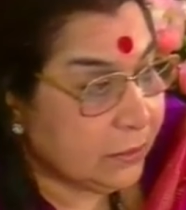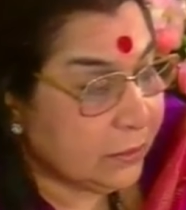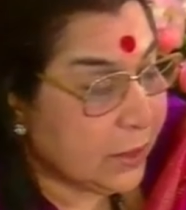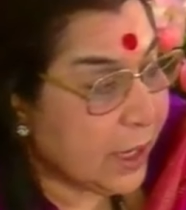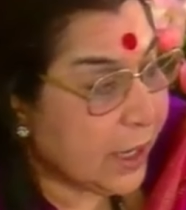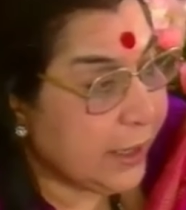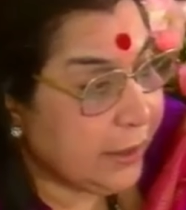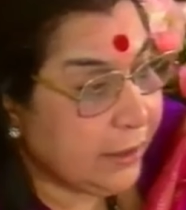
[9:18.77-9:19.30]

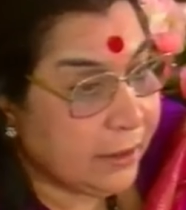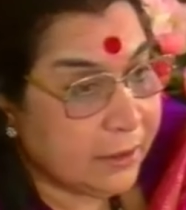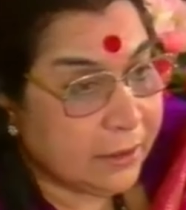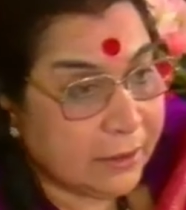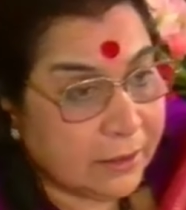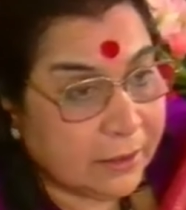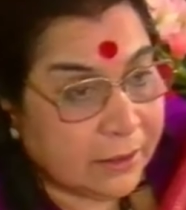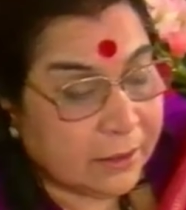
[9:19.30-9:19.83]
like
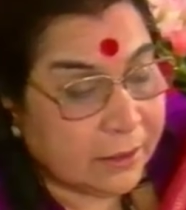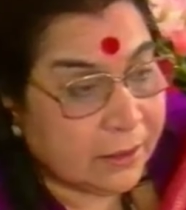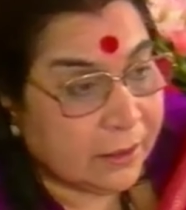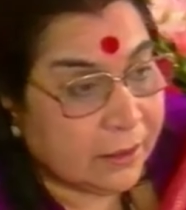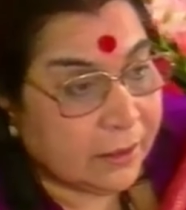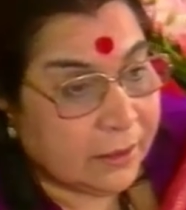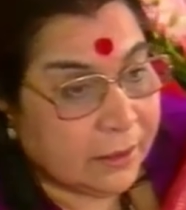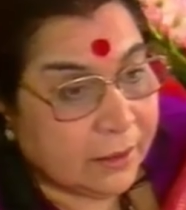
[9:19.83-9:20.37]

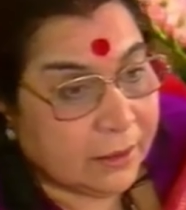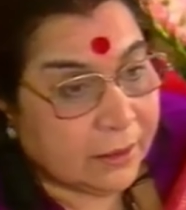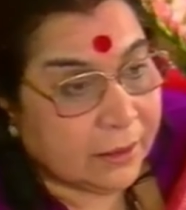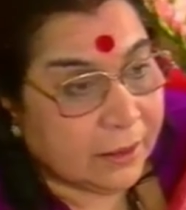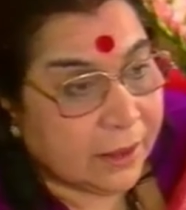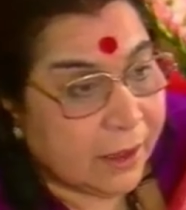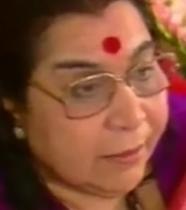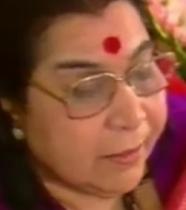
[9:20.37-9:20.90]

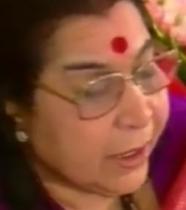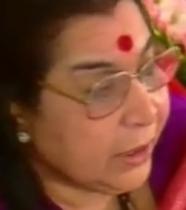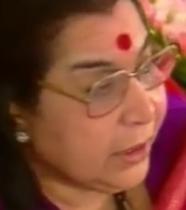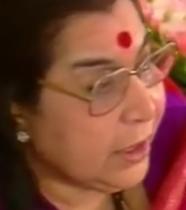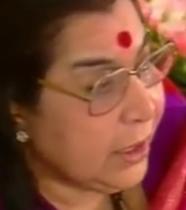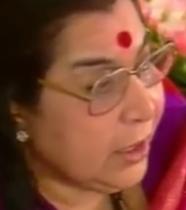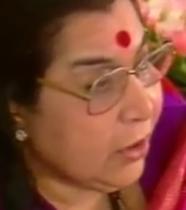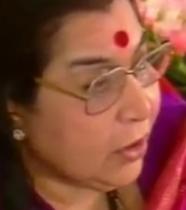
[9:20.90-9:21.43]
a
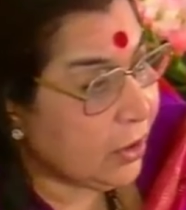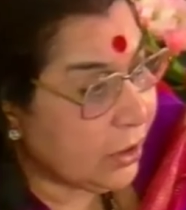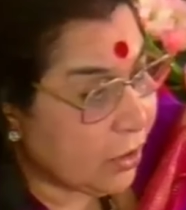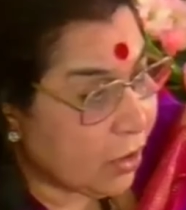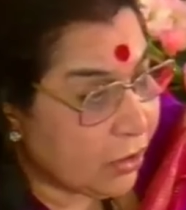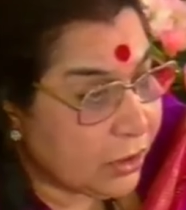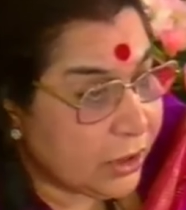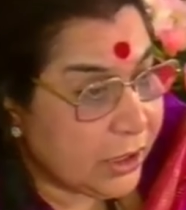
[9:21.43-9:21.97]
monkey or a
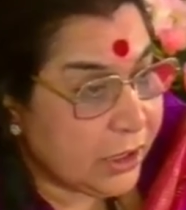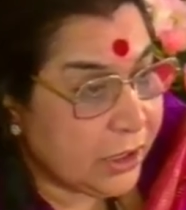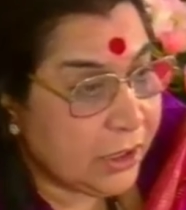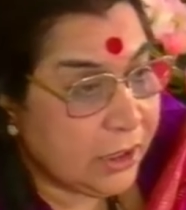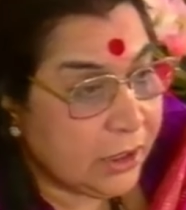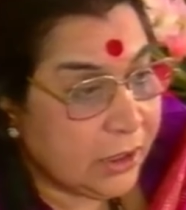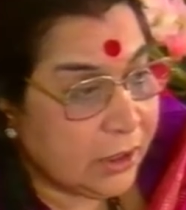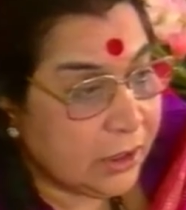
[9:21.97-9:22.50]

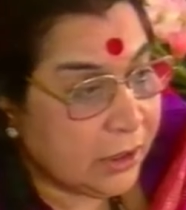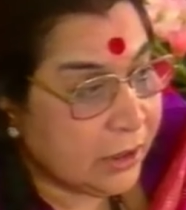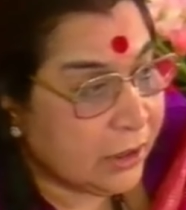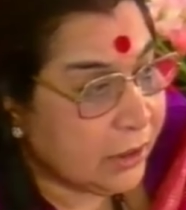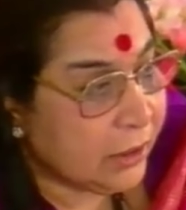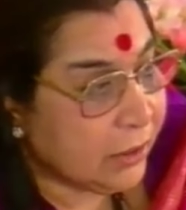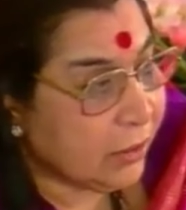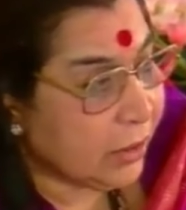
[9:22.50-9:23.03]
donkey
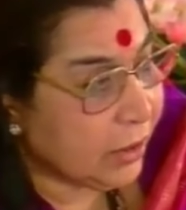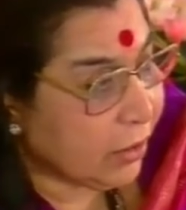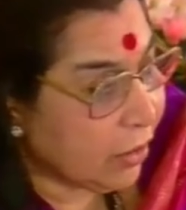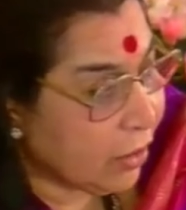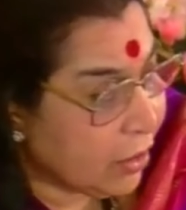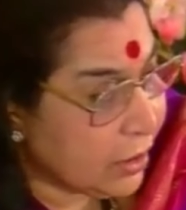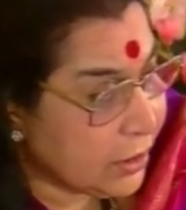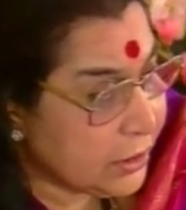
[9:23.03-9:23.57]
or a
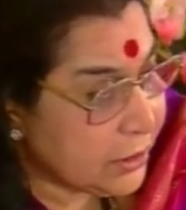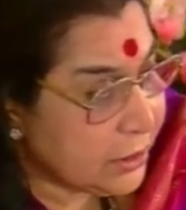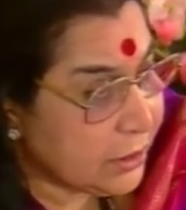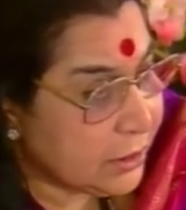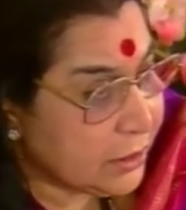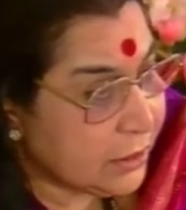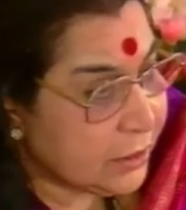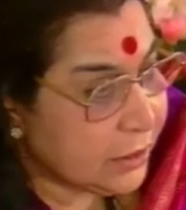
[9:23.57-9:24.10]
horse,
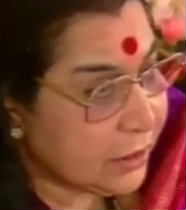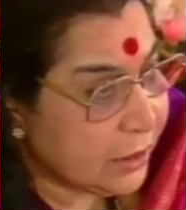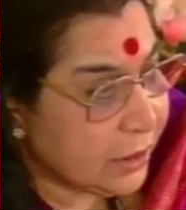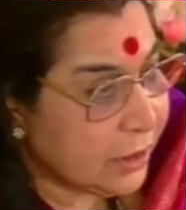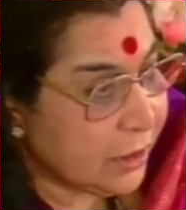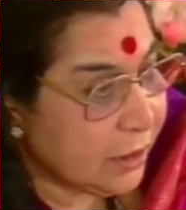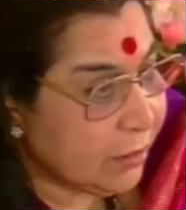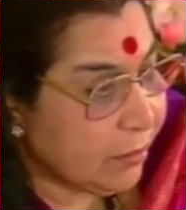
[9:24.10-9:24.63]

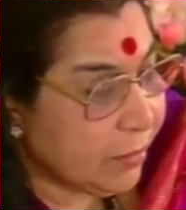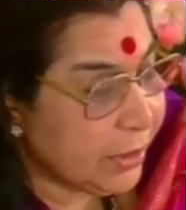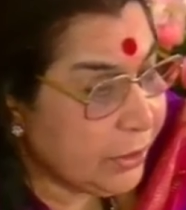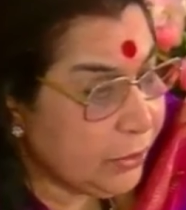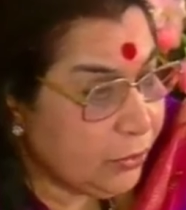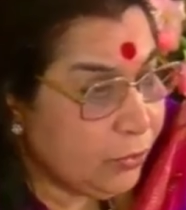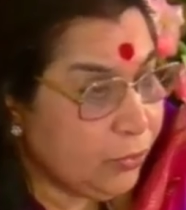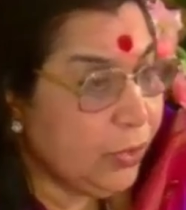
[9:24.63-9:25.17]

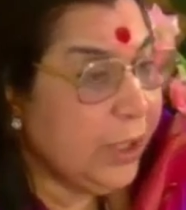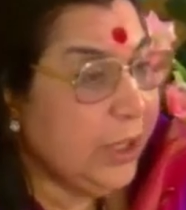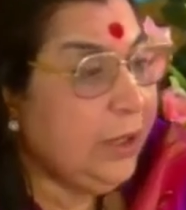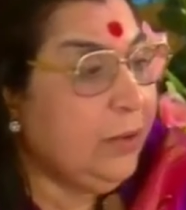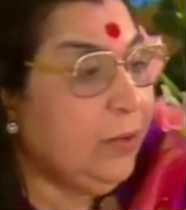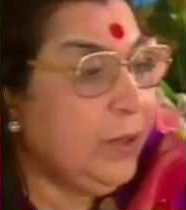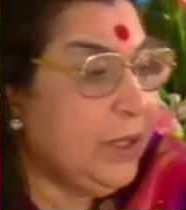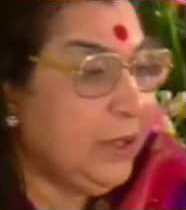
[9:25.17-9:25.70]
but you do
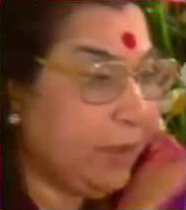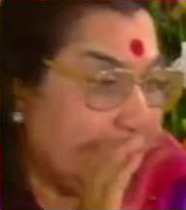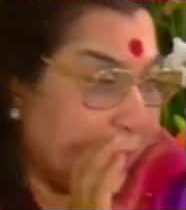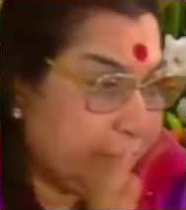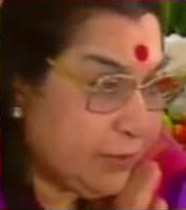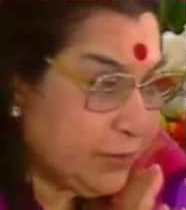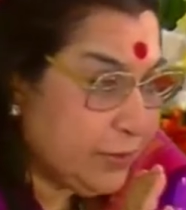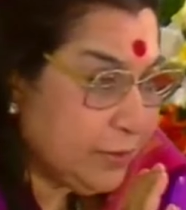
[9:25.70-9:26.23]
it with
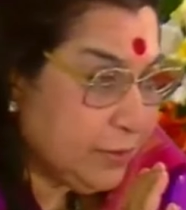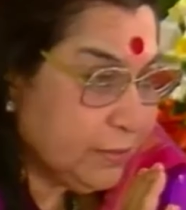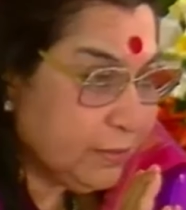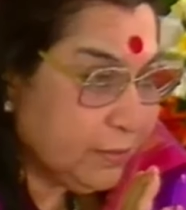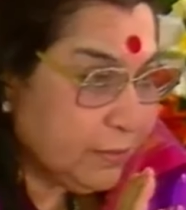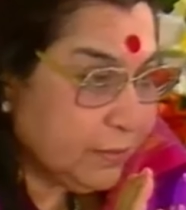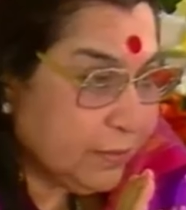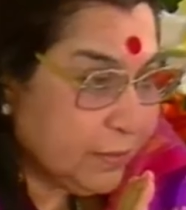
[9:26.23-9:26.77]
grace.
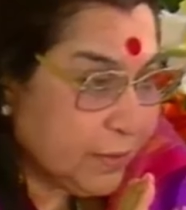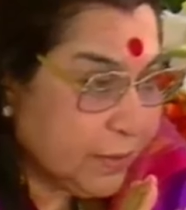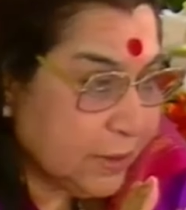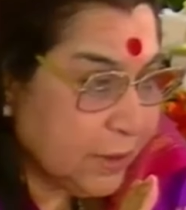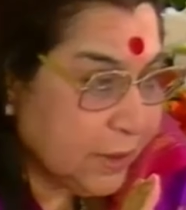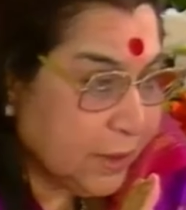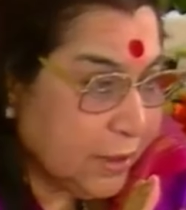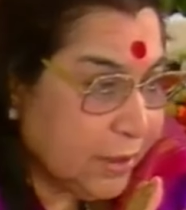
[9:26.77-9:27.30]

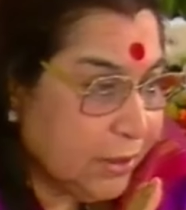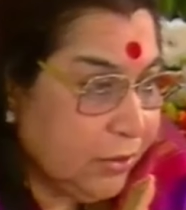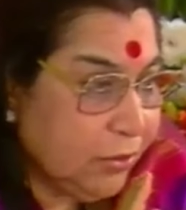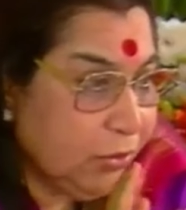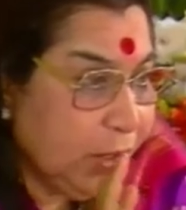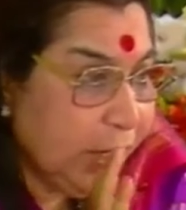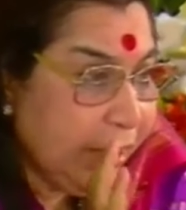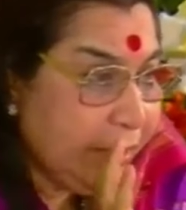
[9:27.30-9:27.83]

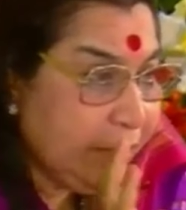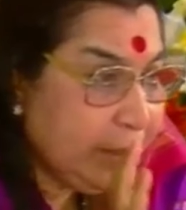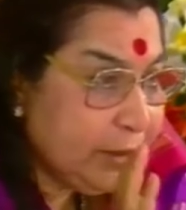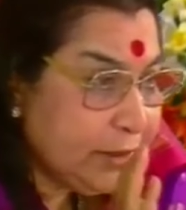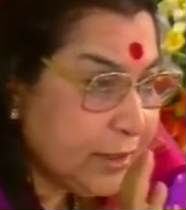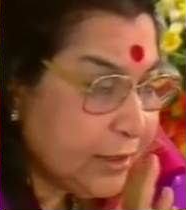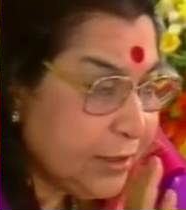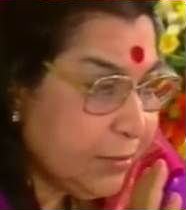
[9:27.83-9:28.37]
Do it in
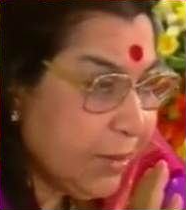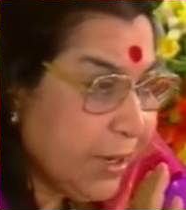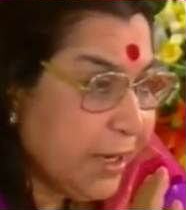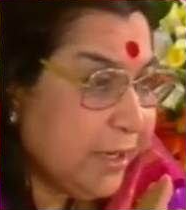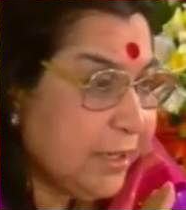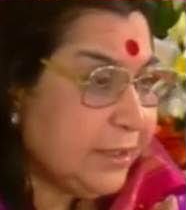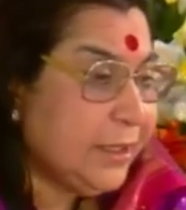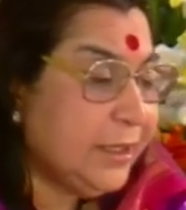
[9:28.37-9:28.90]
such a
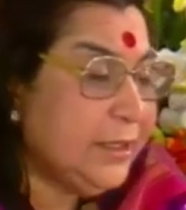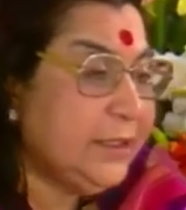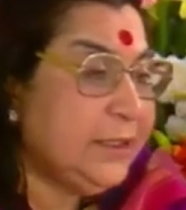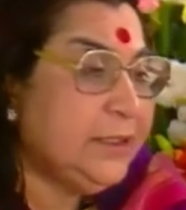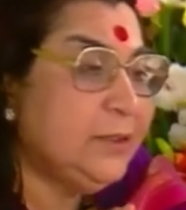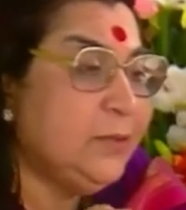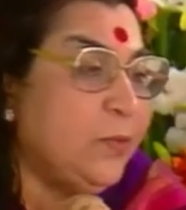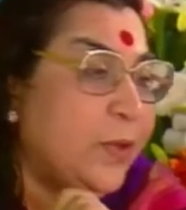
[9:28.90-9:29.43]
manner that
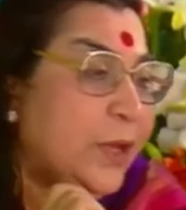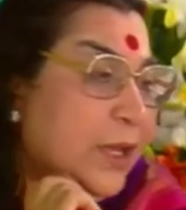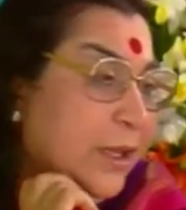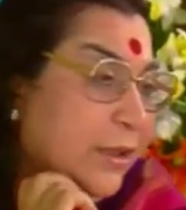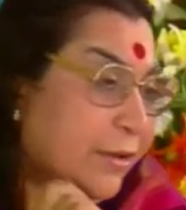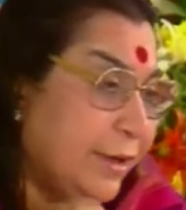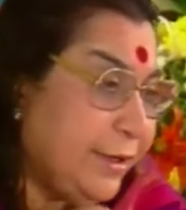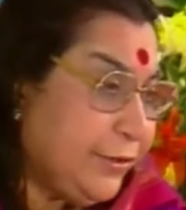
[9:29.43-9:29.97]
it is very
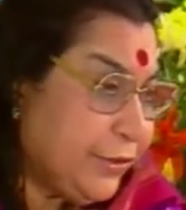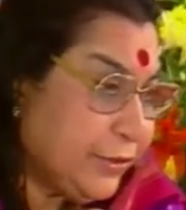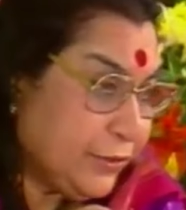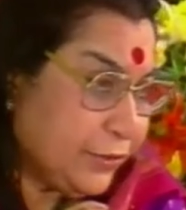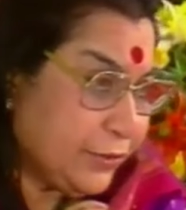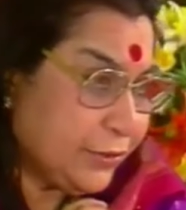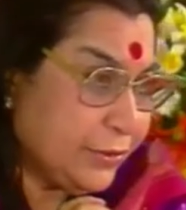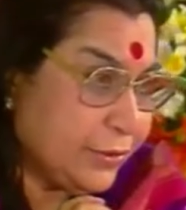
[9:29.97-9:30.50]
gracious.